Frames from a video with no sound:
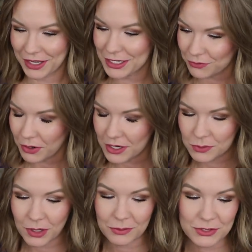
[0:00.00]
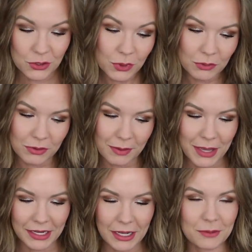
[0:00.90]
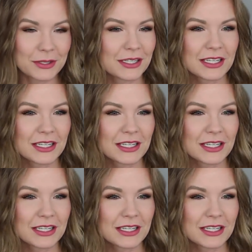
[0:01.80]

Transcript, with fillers: And as far as what I was doing with my makeup,